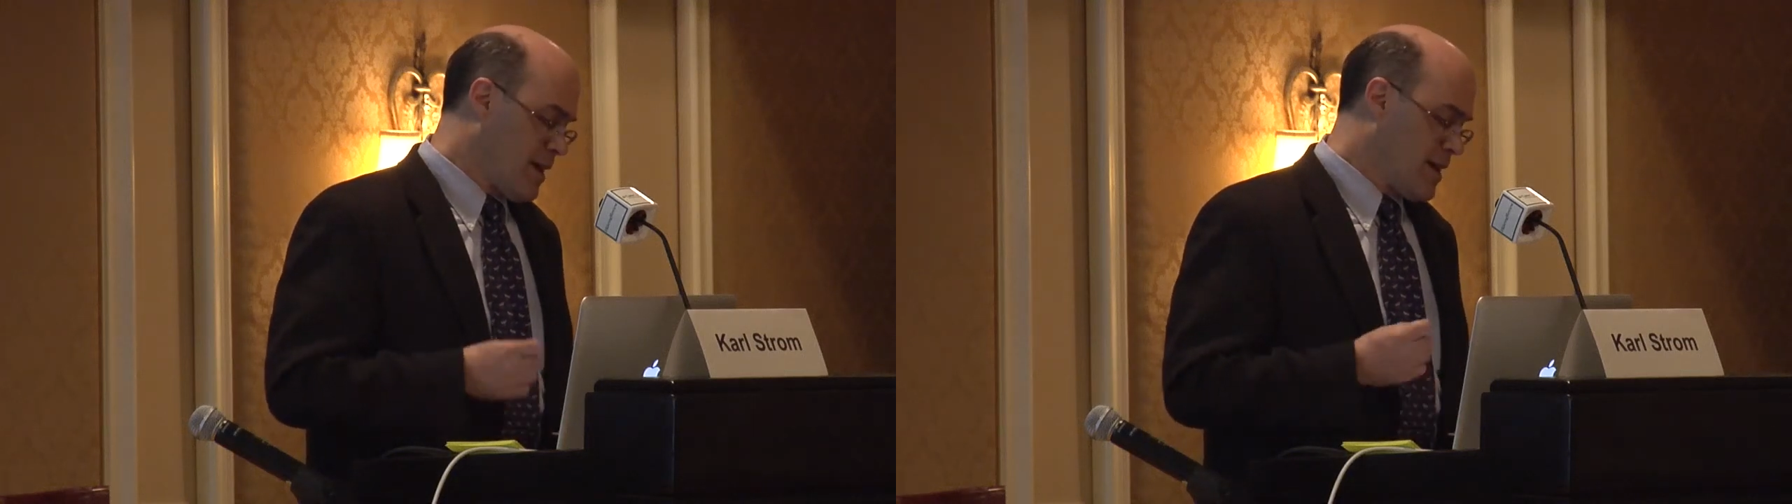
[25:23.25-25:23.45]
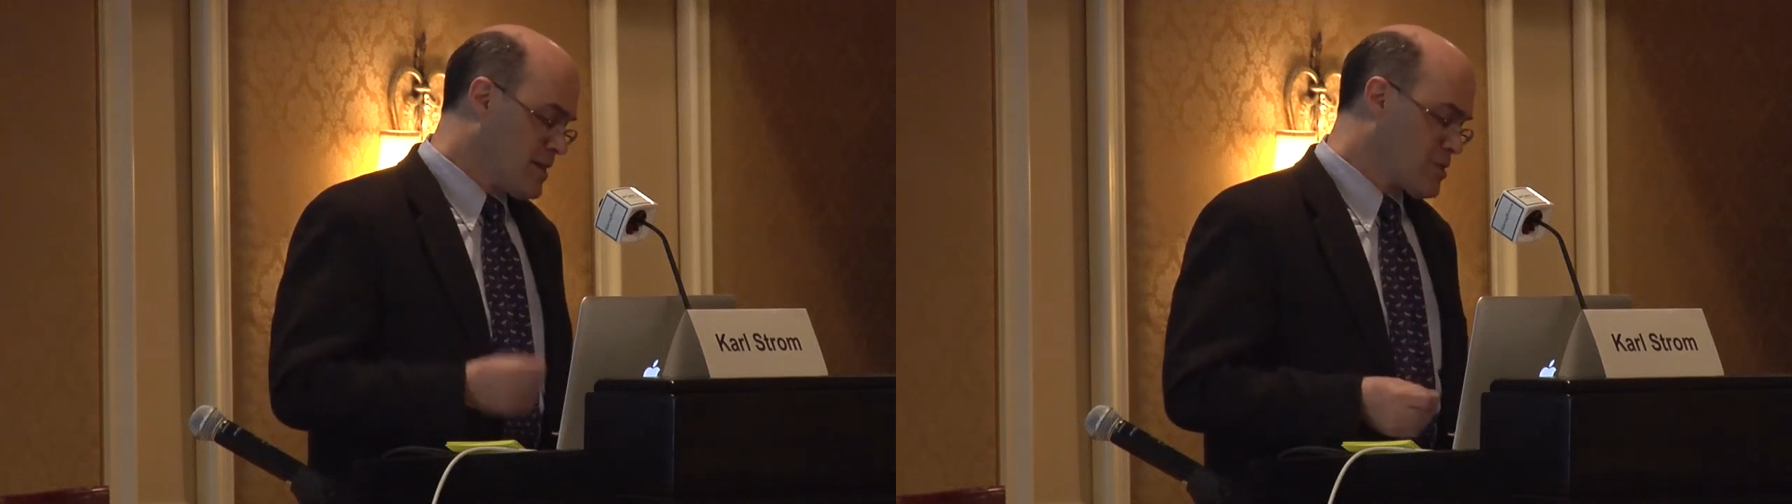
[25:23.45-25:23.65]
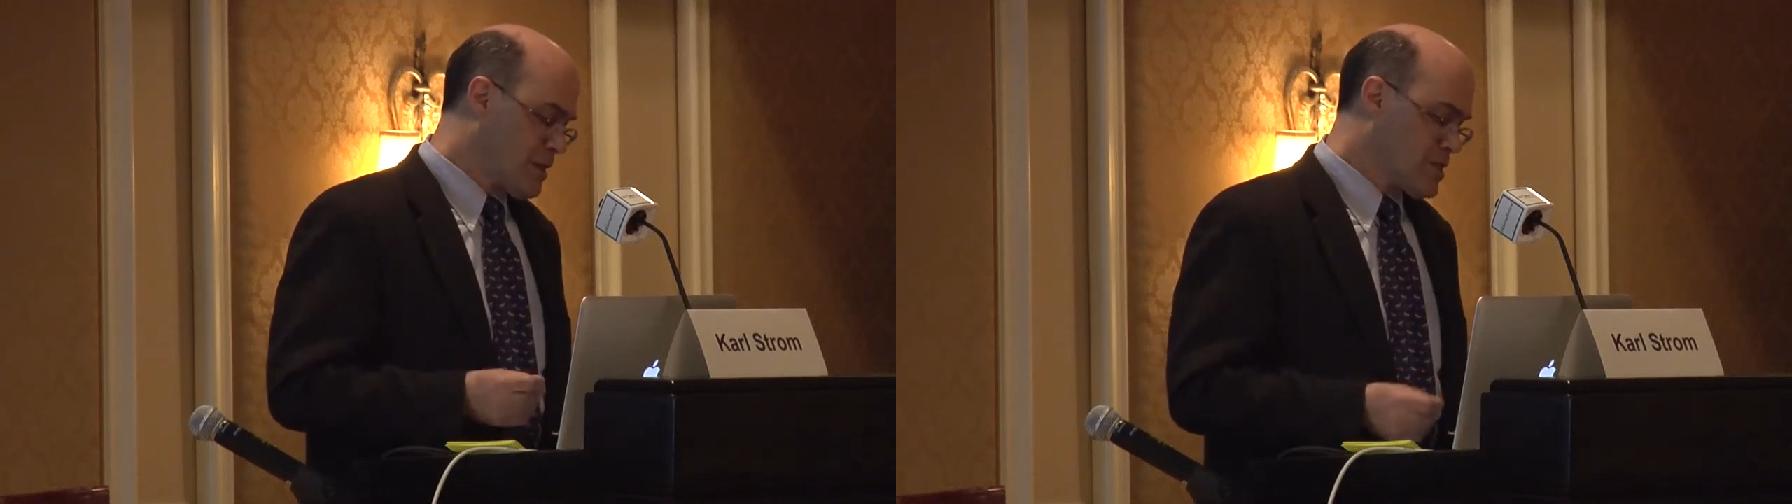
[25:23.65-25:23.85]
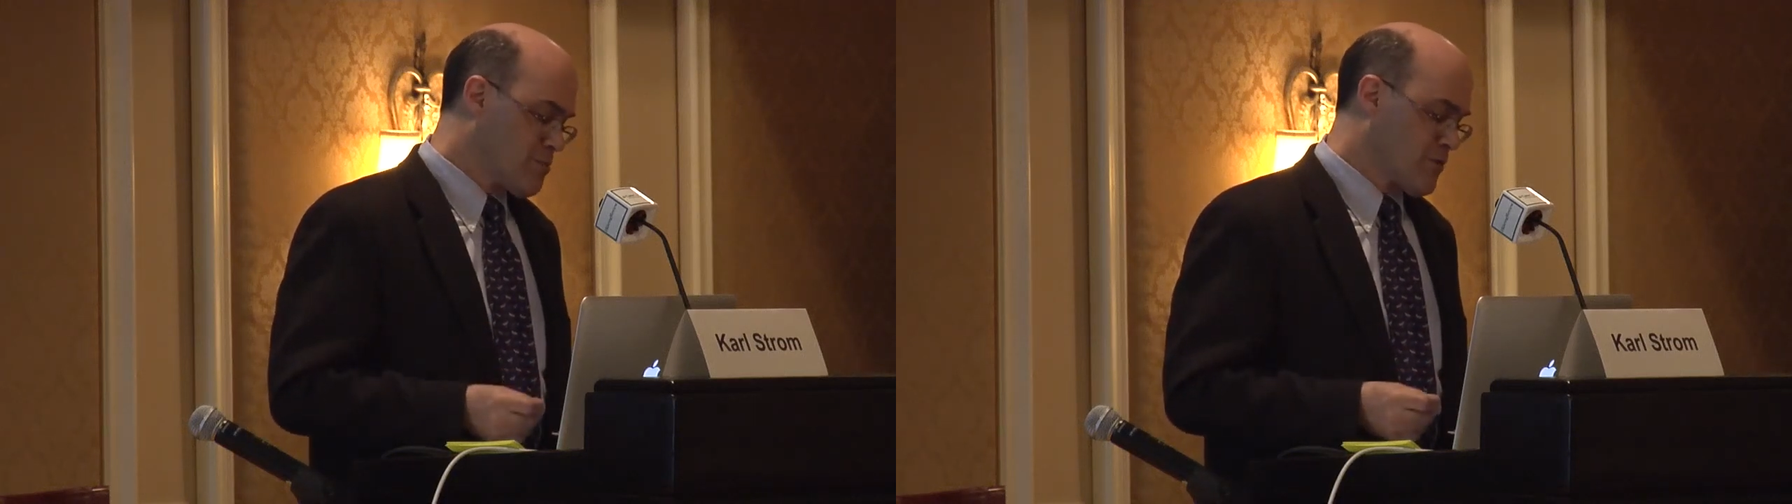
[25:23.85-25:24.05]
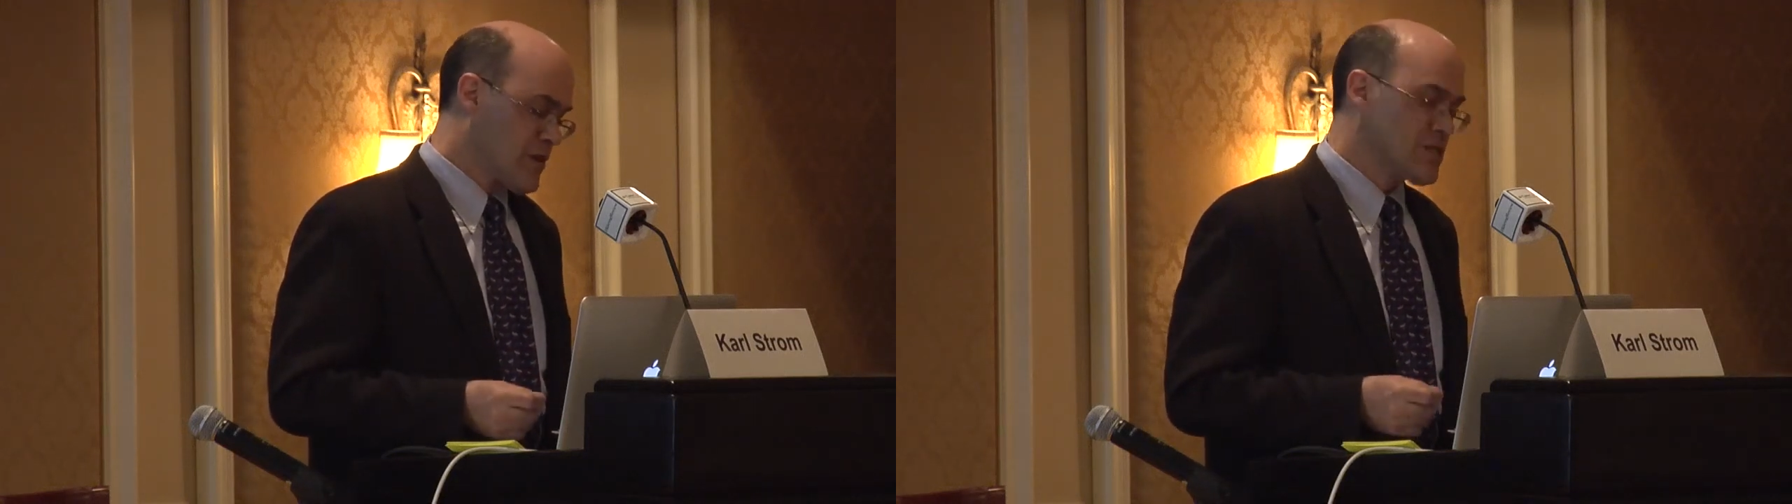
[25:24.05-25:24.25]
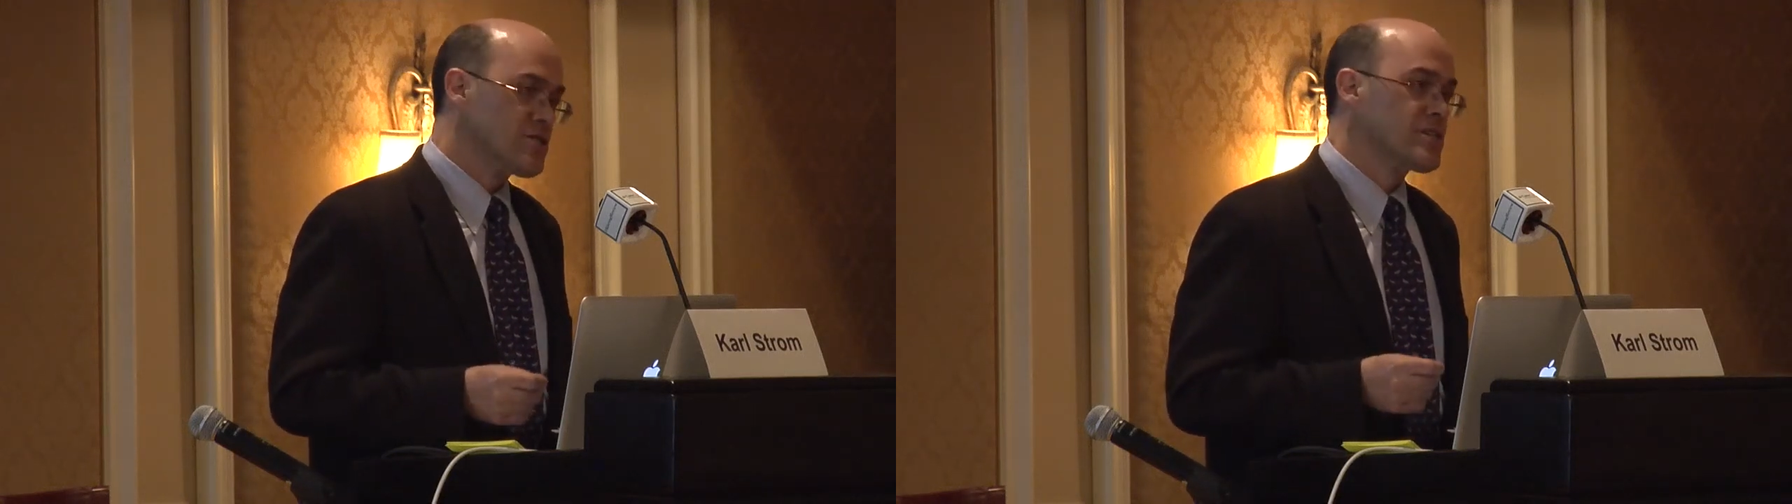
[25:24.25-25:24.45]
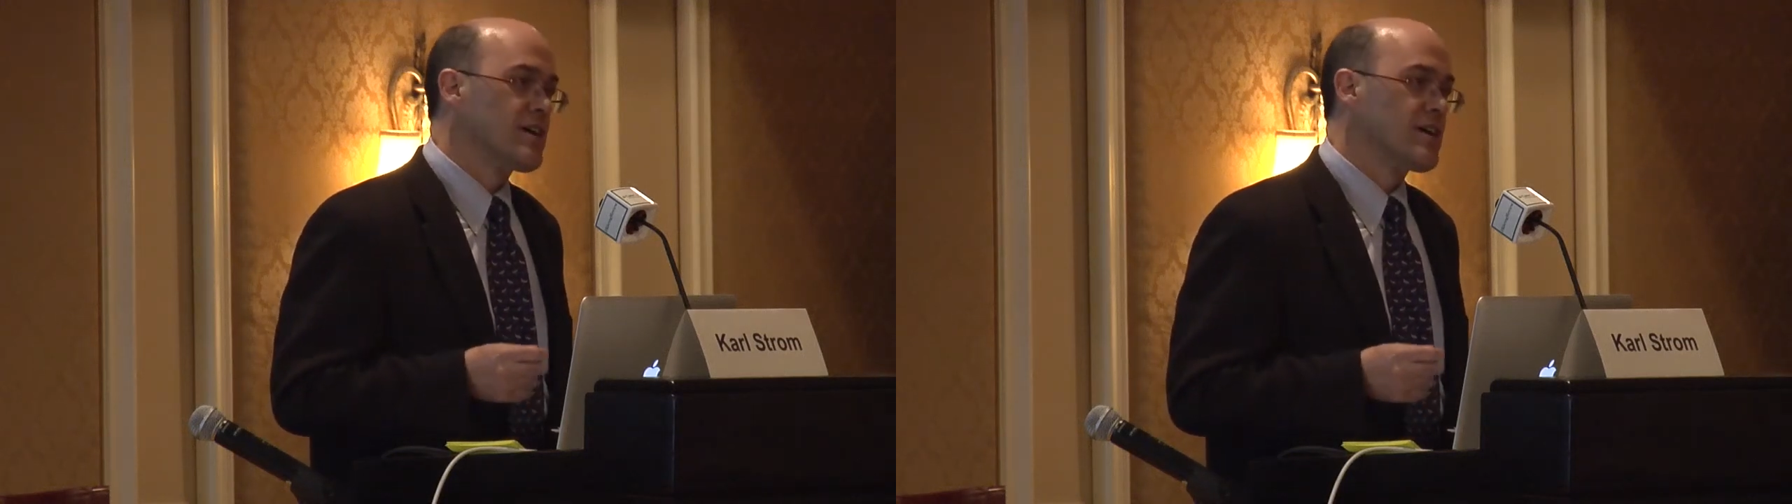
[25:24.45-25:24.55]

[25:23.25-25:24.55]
And dispensing professionals